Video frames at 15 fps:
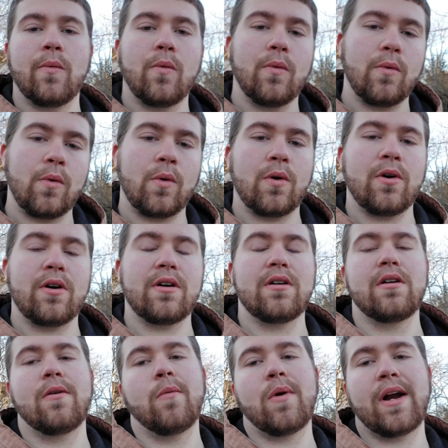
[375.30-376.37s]
what I
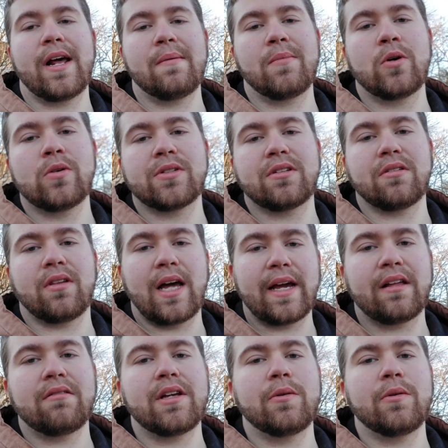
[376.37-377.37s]
most likely will do,